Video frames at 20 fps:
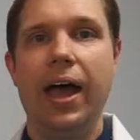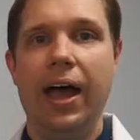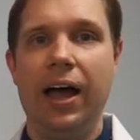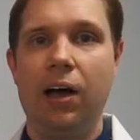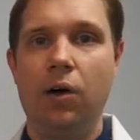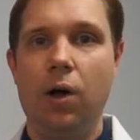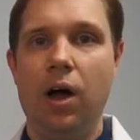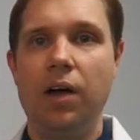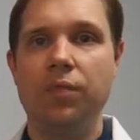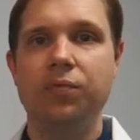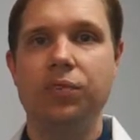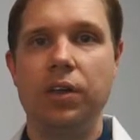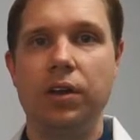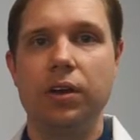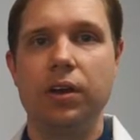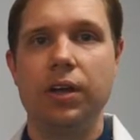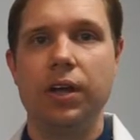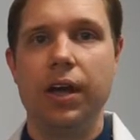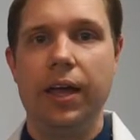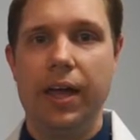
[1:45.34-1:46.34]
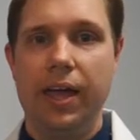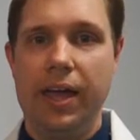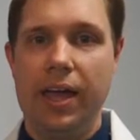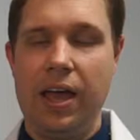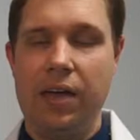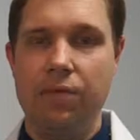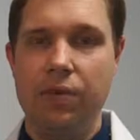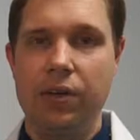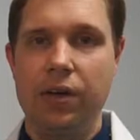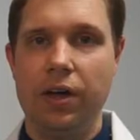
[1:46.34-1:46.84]
How often?
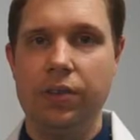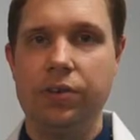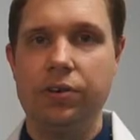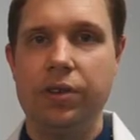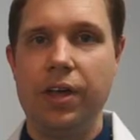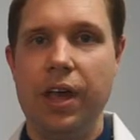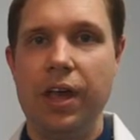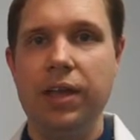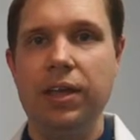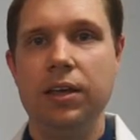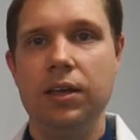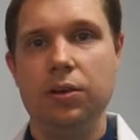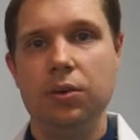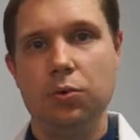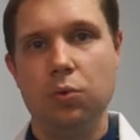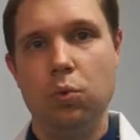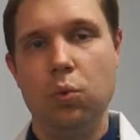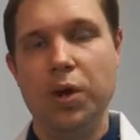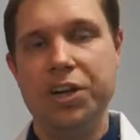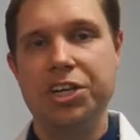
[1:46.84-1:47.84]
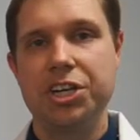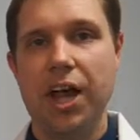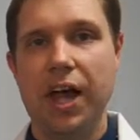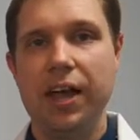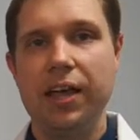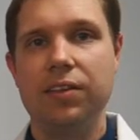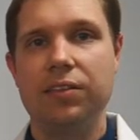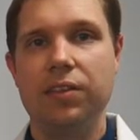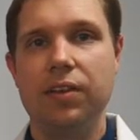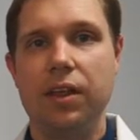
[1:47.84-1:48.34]
Every other day? Which
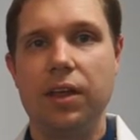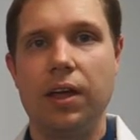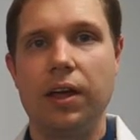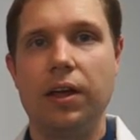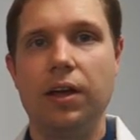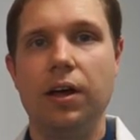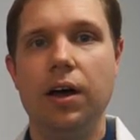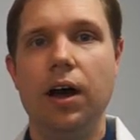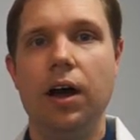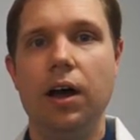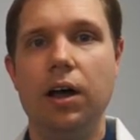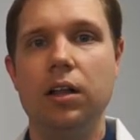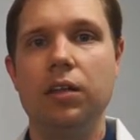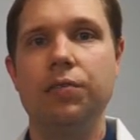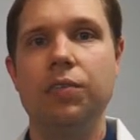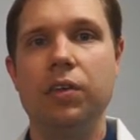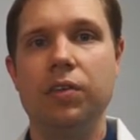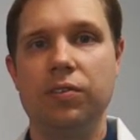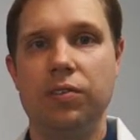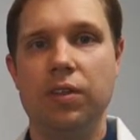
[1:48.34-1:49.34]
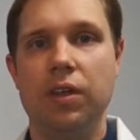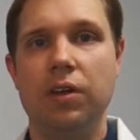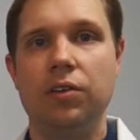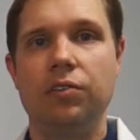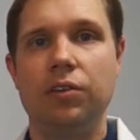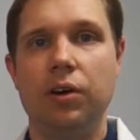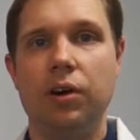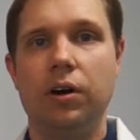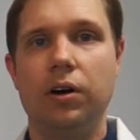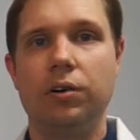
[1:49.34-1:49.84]
eye is it in? All of these
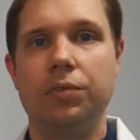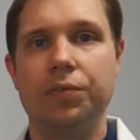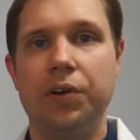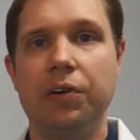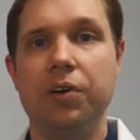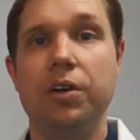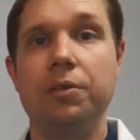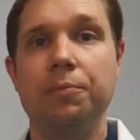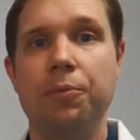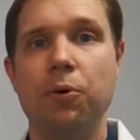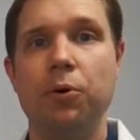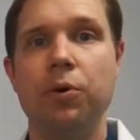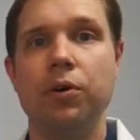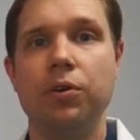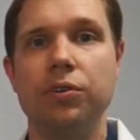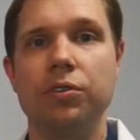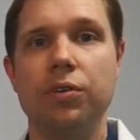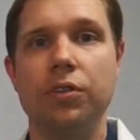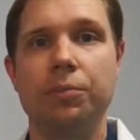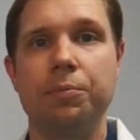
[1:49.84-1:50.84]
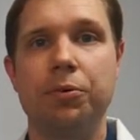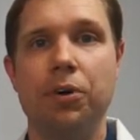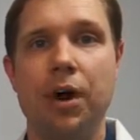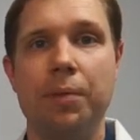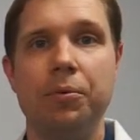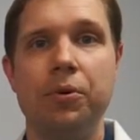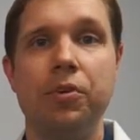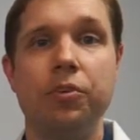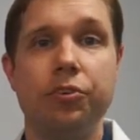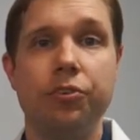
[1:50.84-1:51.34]
things are very important to the
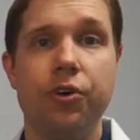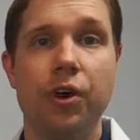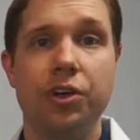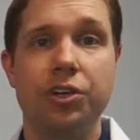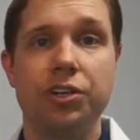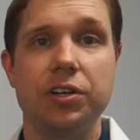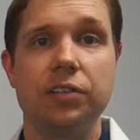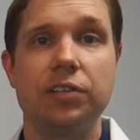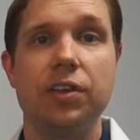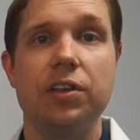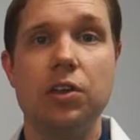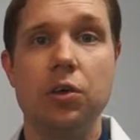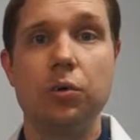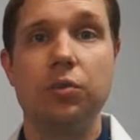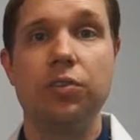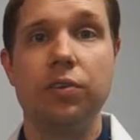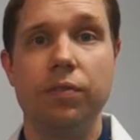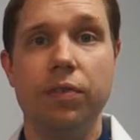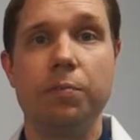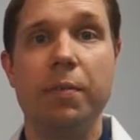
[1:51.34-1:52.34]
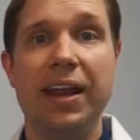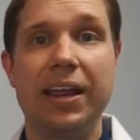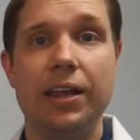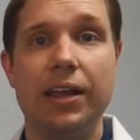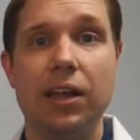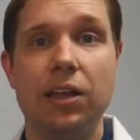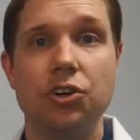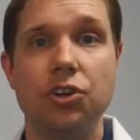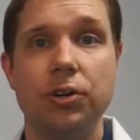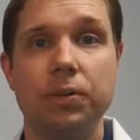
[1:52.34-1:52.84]
proper instructions and use of the
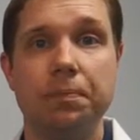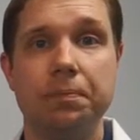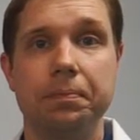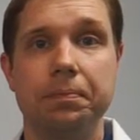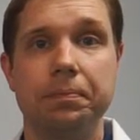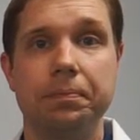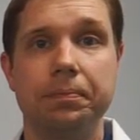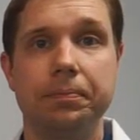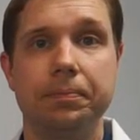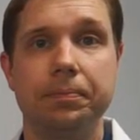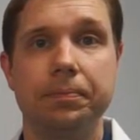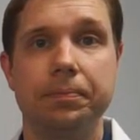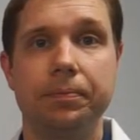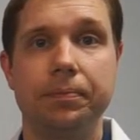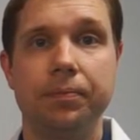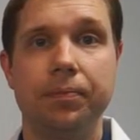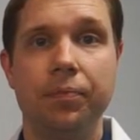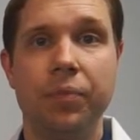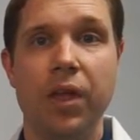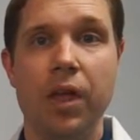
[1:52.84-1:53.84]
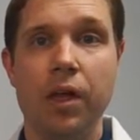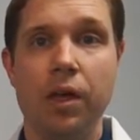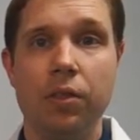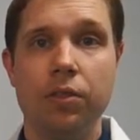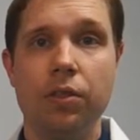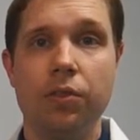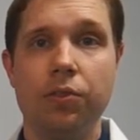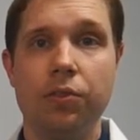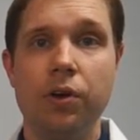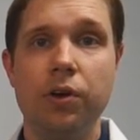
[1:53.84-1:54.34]
medication.
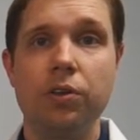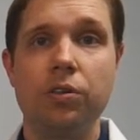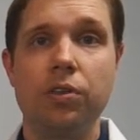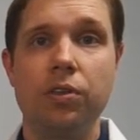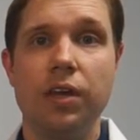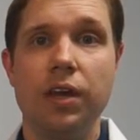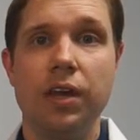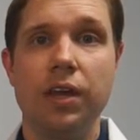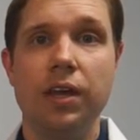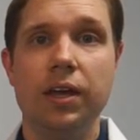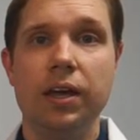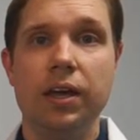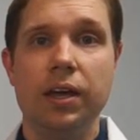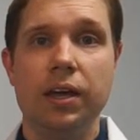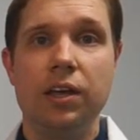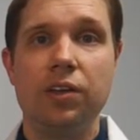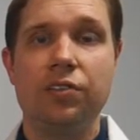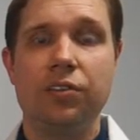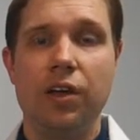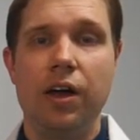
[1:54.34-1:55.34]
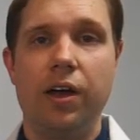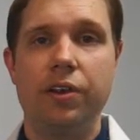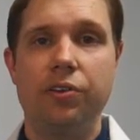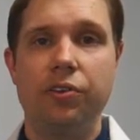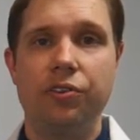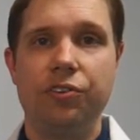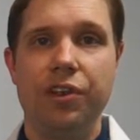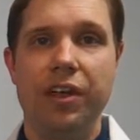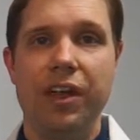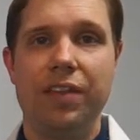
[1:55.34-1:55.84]
The third thing is to
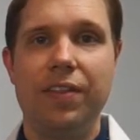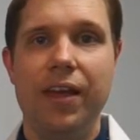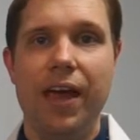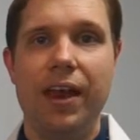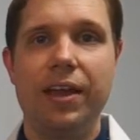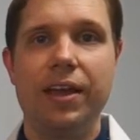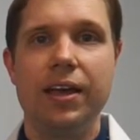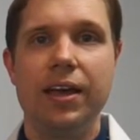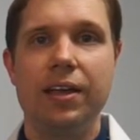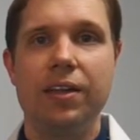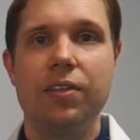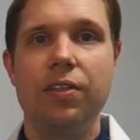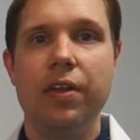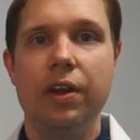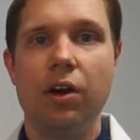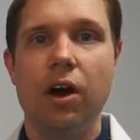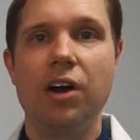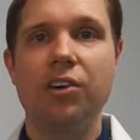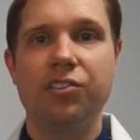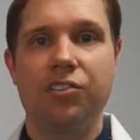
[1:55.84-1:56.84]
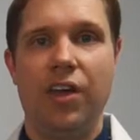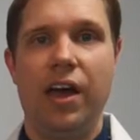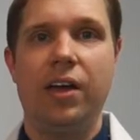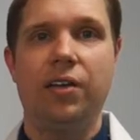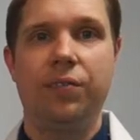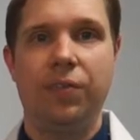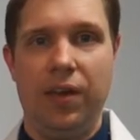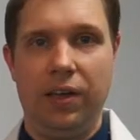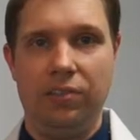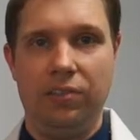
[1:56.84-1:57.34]
understand that there are
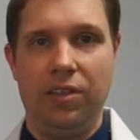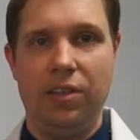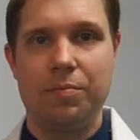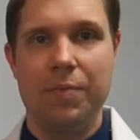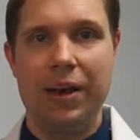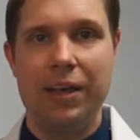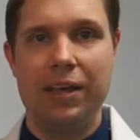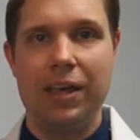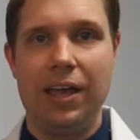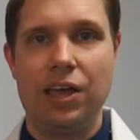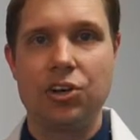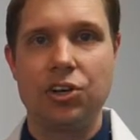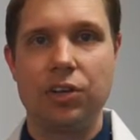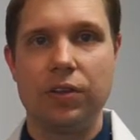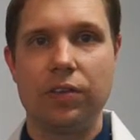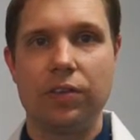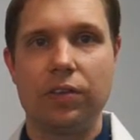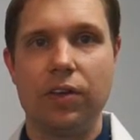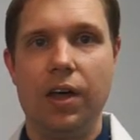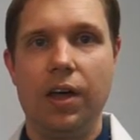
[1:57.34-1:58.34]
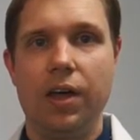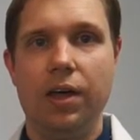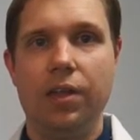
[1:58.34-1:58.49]
side effects to the medications.